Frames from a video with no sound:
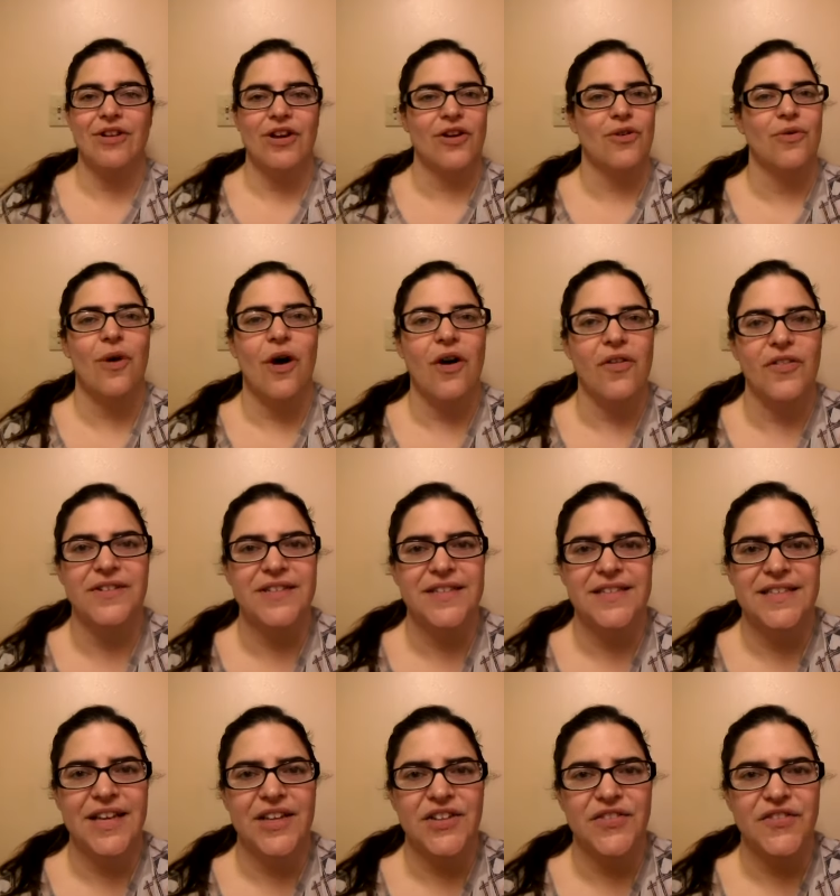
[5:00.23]
know all the
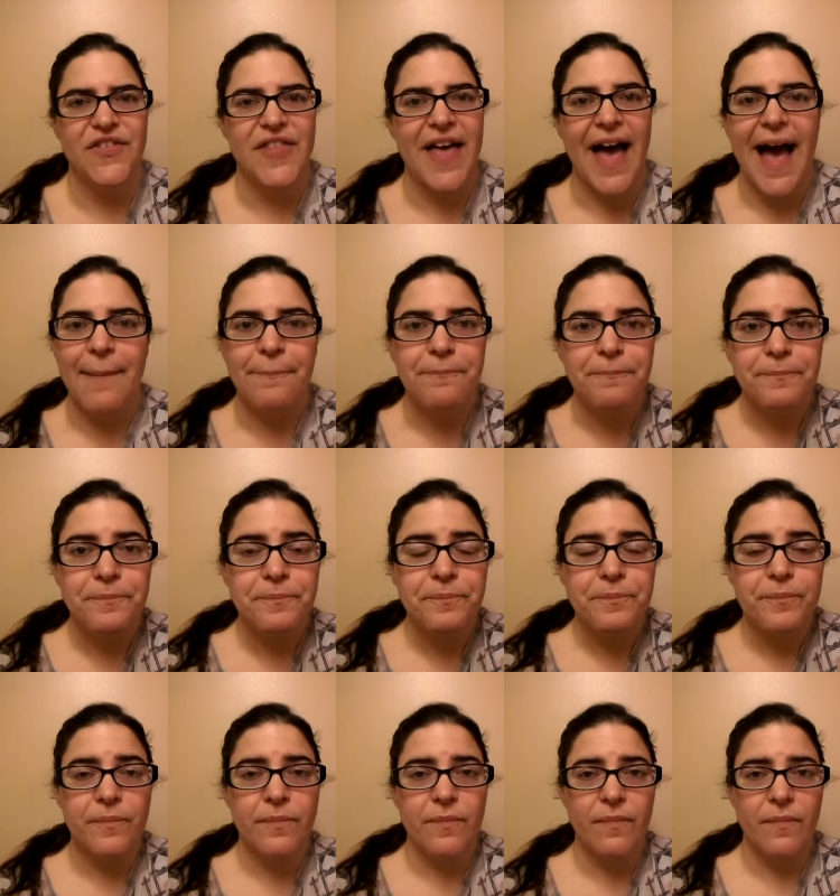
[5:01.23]
details for that.
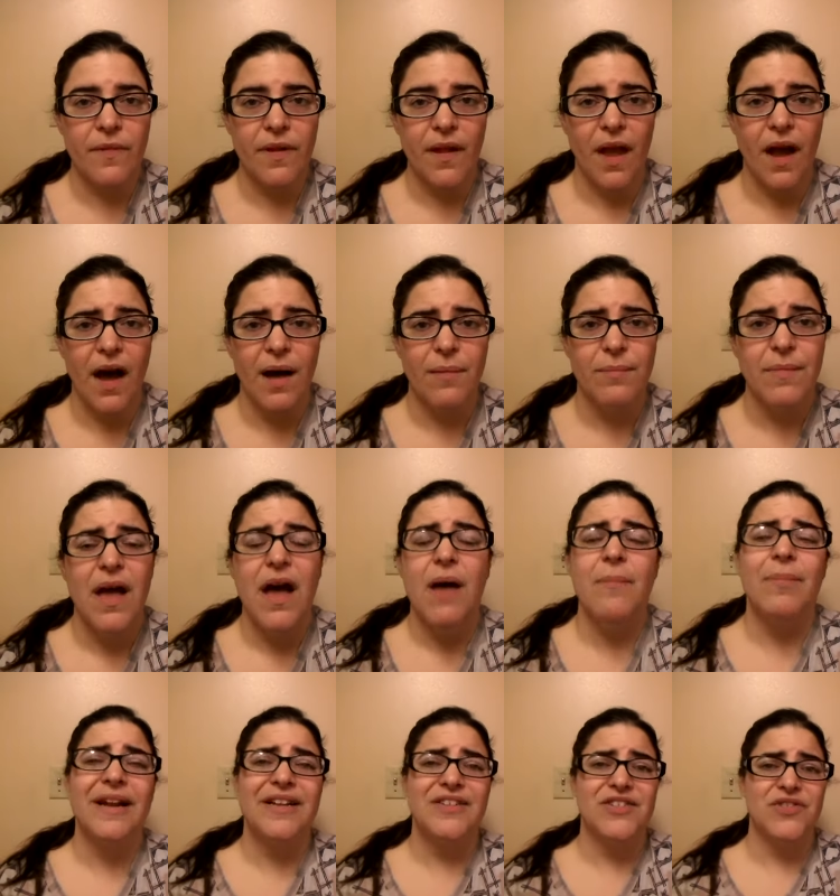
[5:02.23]

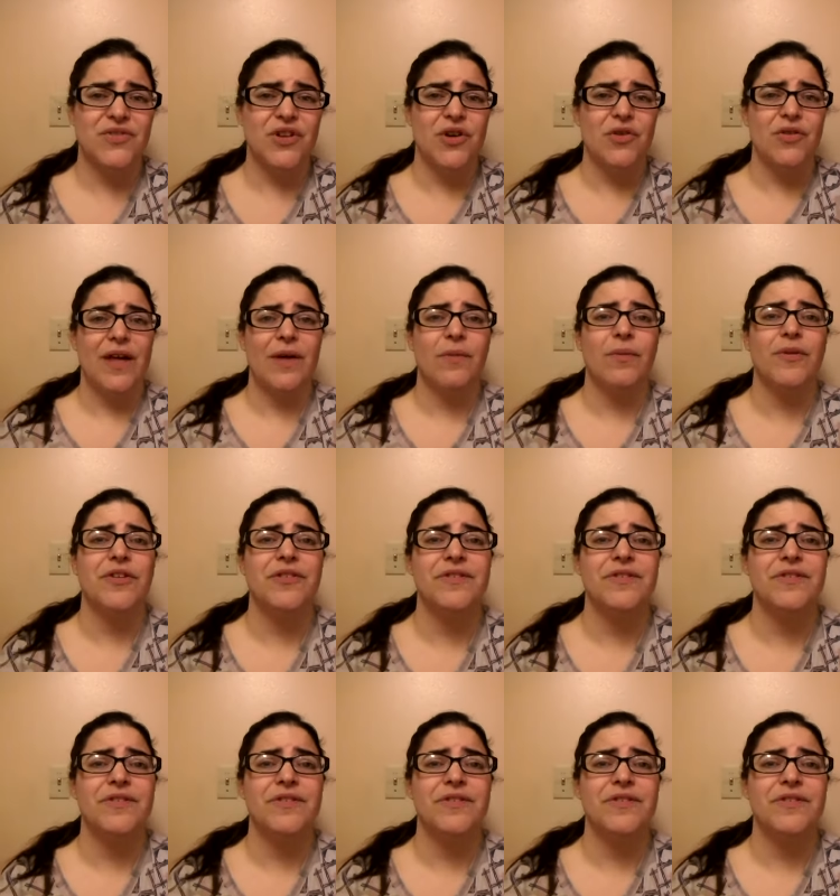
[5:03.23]
But I do know, like, when they're